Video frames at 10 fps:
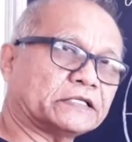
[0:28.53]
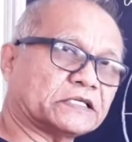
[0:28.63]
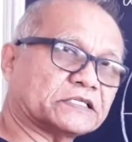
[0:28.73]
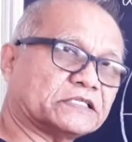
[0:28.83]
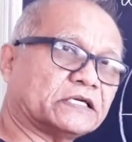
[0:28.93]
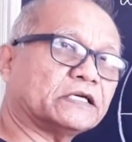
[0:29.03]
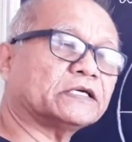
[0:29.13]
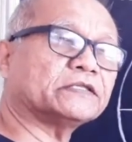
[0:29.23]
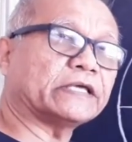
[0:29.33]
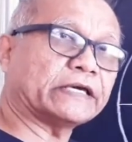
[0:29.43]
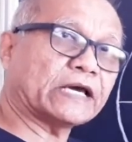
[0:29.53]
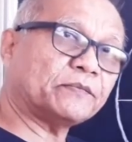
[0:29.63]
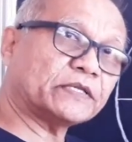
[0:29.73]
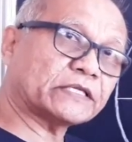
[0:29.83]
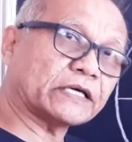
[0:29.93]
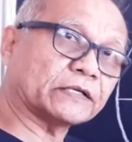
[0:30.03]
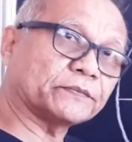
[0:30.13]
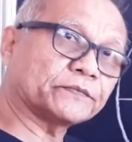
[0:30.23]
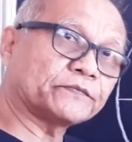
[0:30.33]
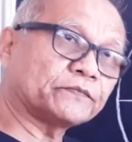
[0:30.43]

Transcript: it is the diameter.